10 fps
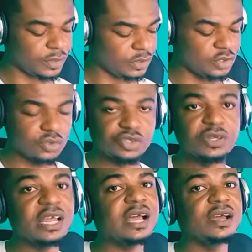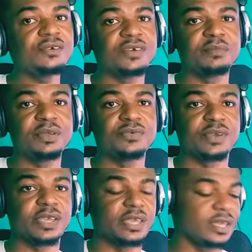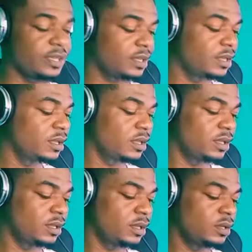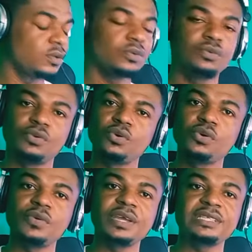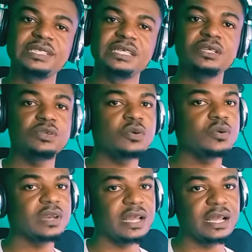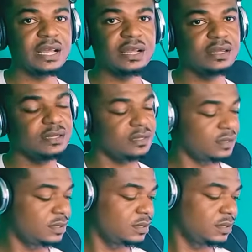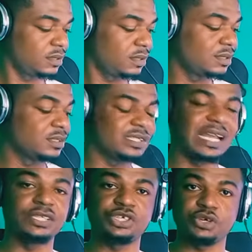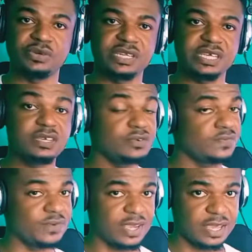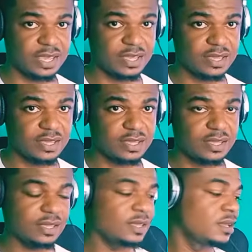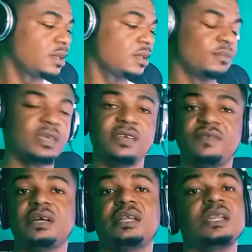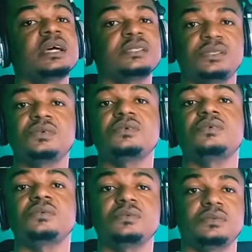So la re mi re do re ti do la. Slide to your D, re mi fa la so